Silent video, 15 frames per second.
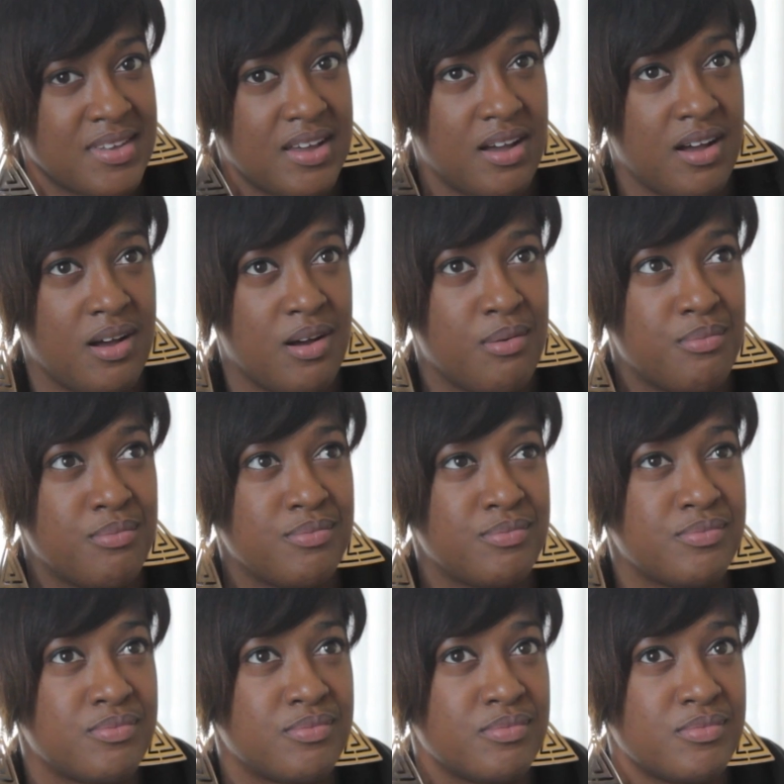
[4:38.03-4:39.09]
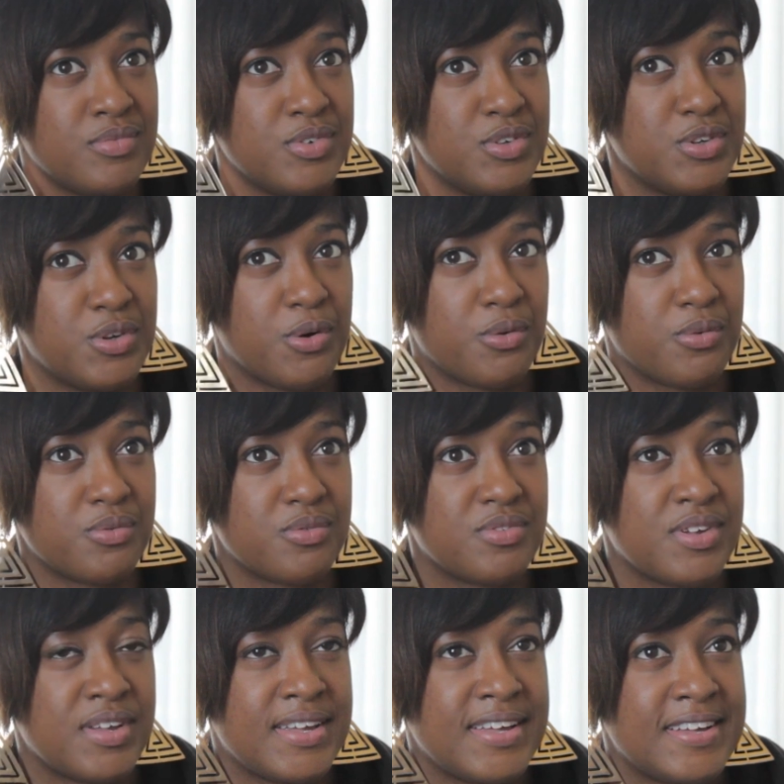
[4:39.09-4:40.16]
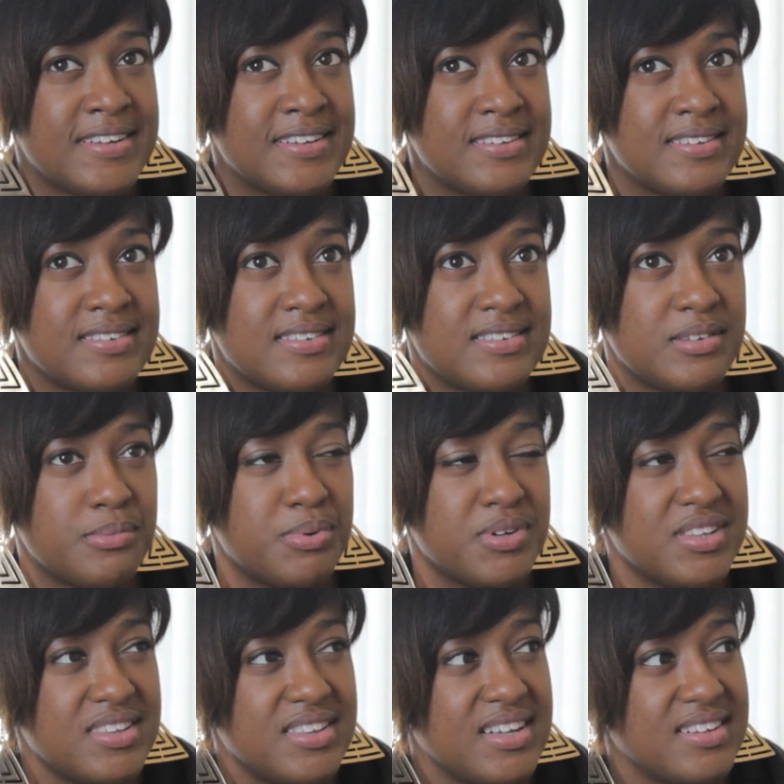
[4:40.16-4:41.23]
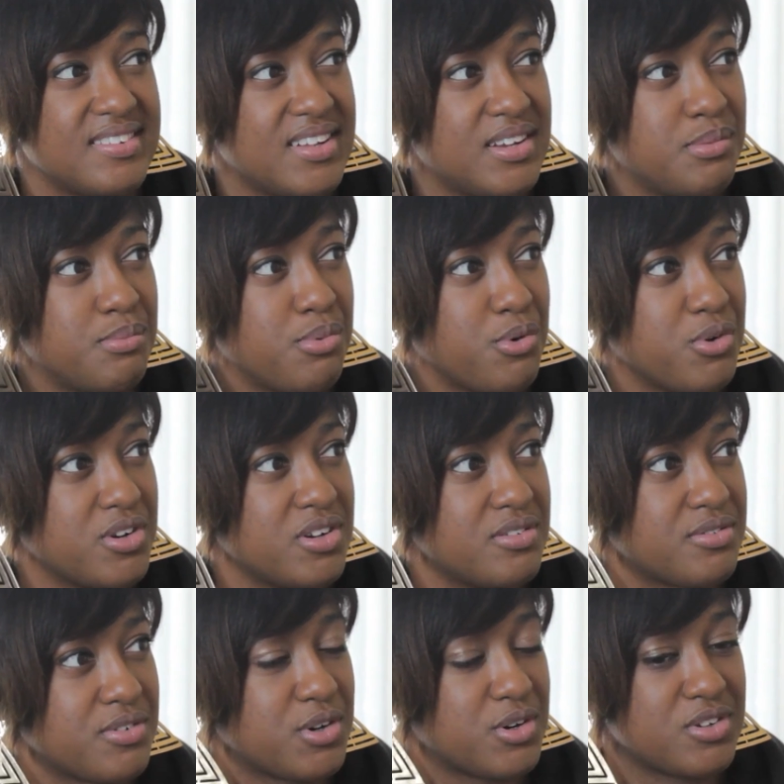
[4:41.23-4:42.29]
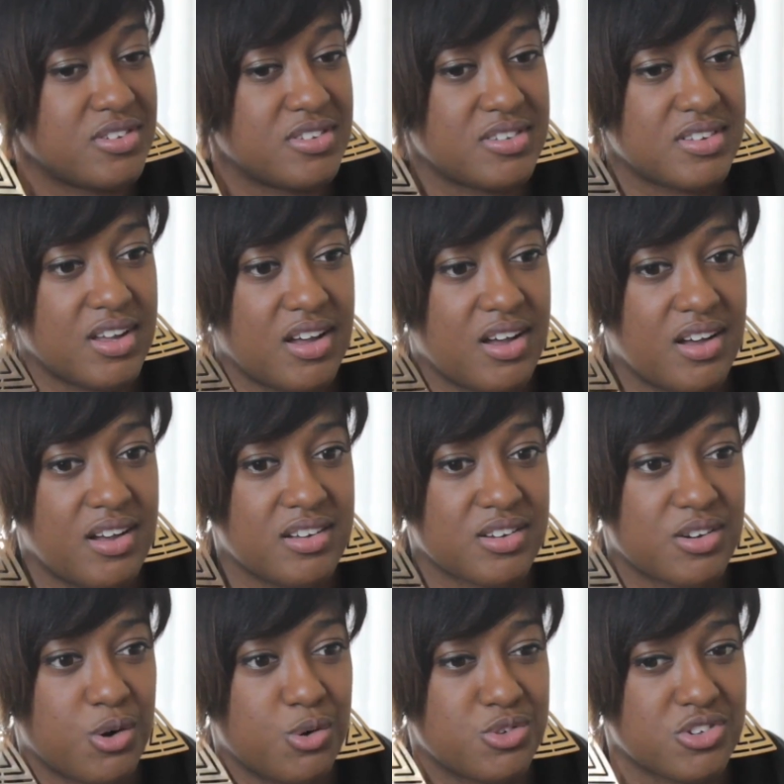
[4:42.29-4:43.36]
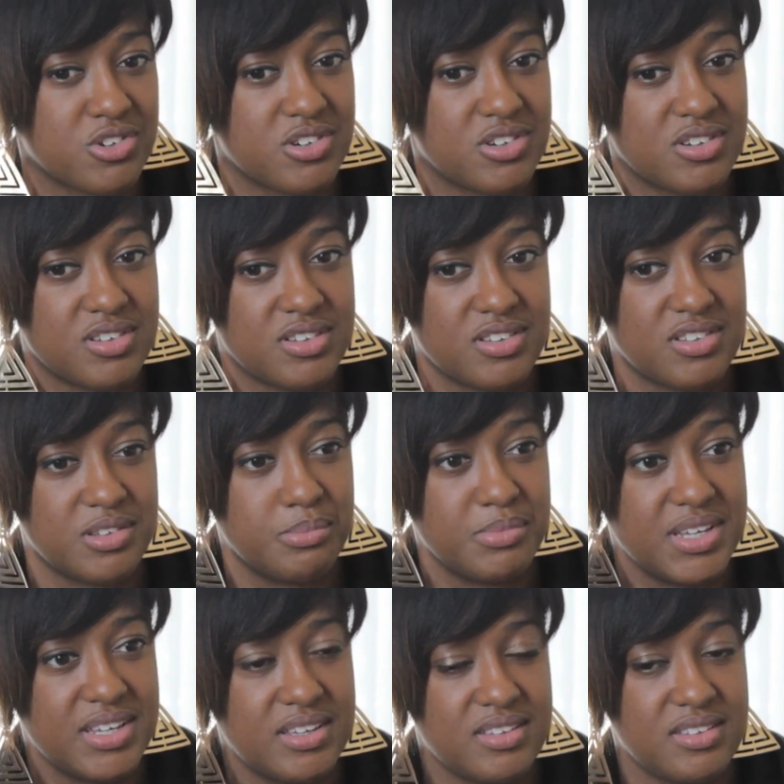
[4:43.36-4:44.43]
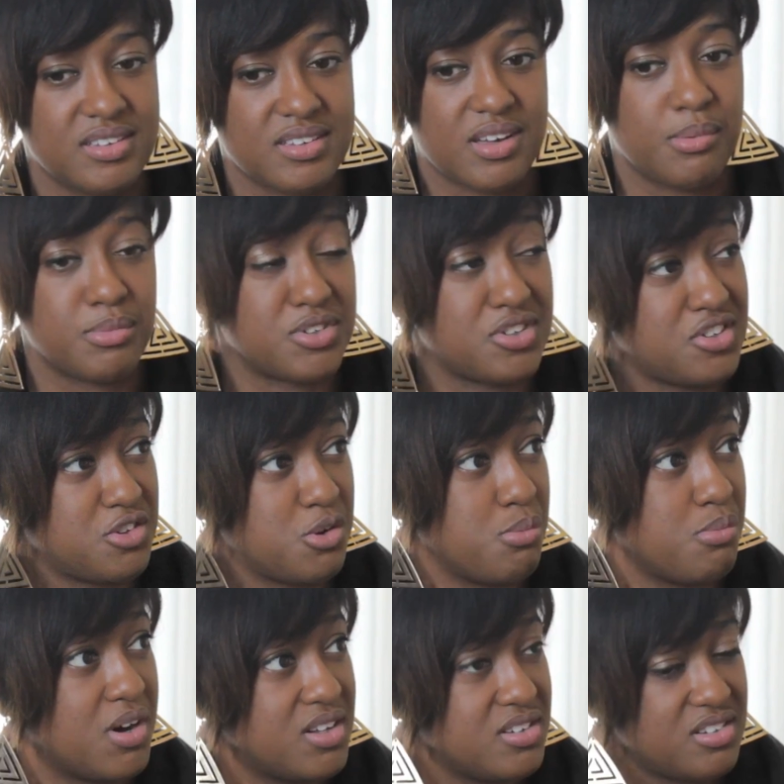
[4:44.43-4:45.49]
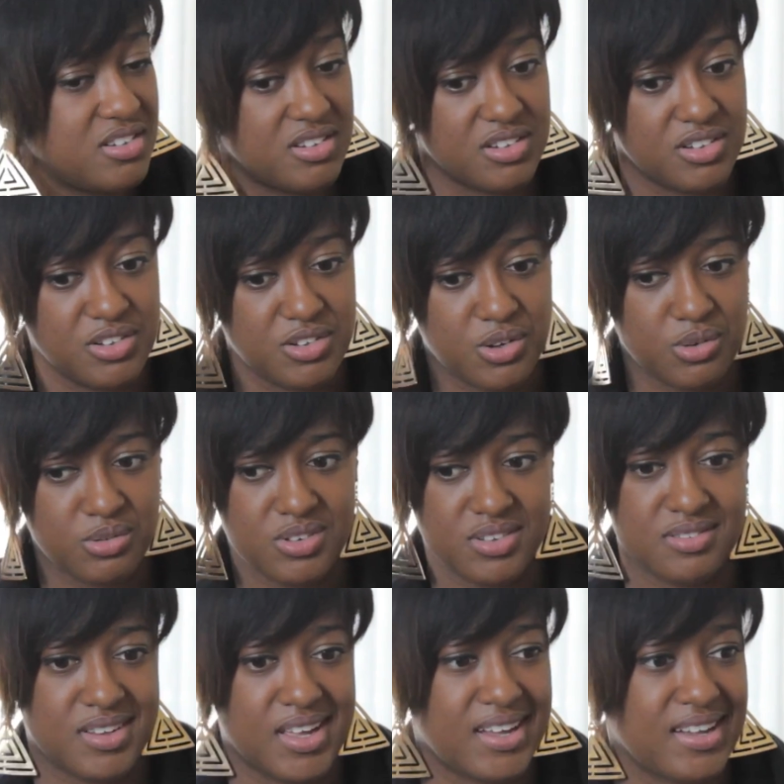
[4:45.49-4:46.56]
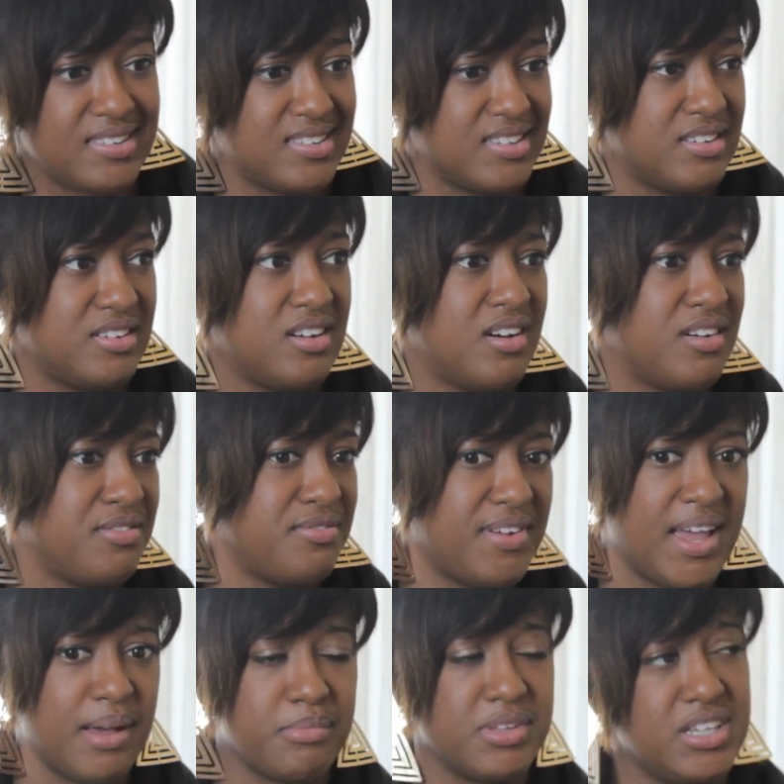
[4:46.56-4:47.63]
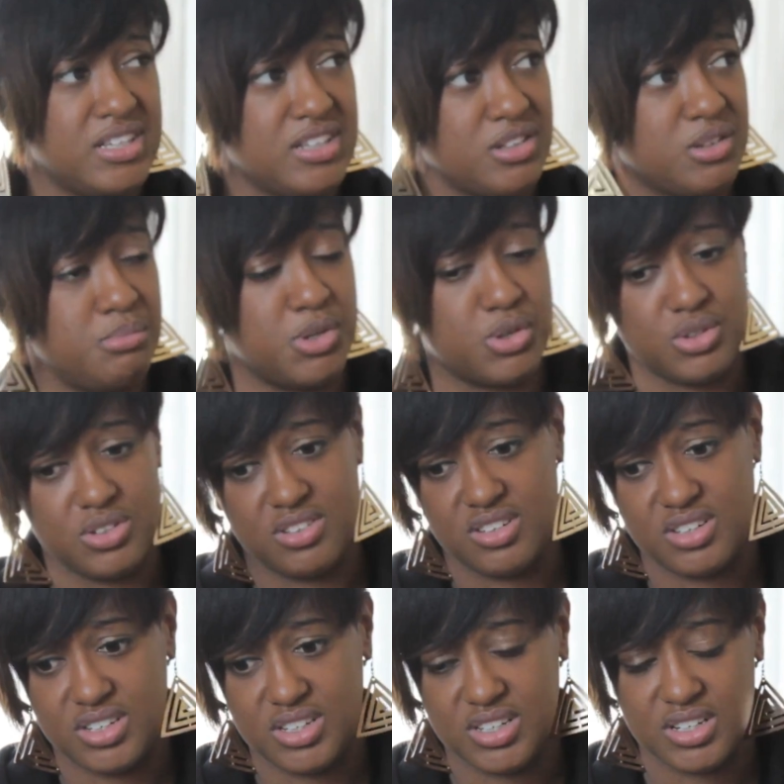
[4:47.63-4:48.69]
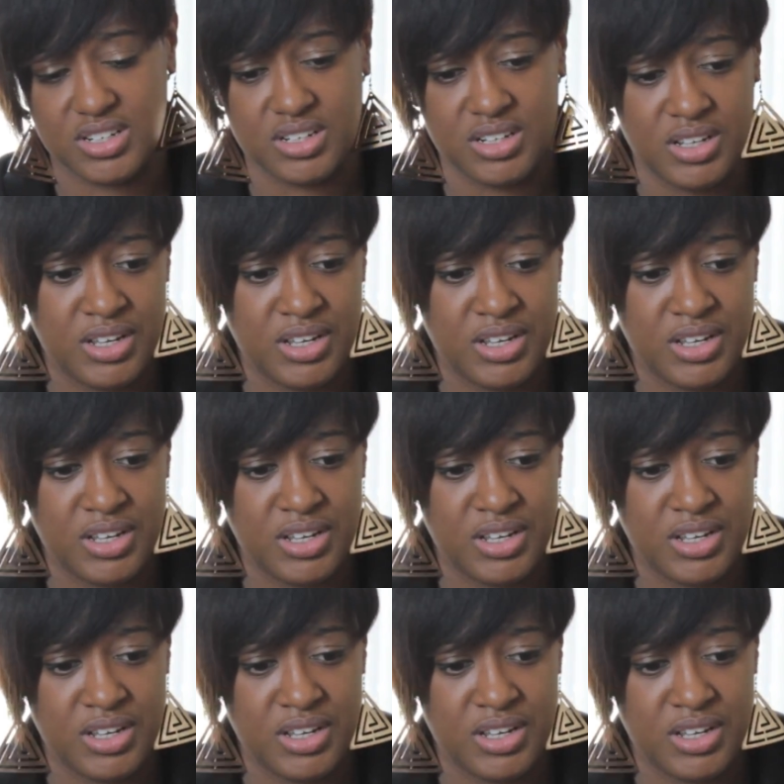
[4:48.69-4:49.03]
Um, you know, to put the things that are important first. Culture to me encompasses so much, you know, like I said, family and community and,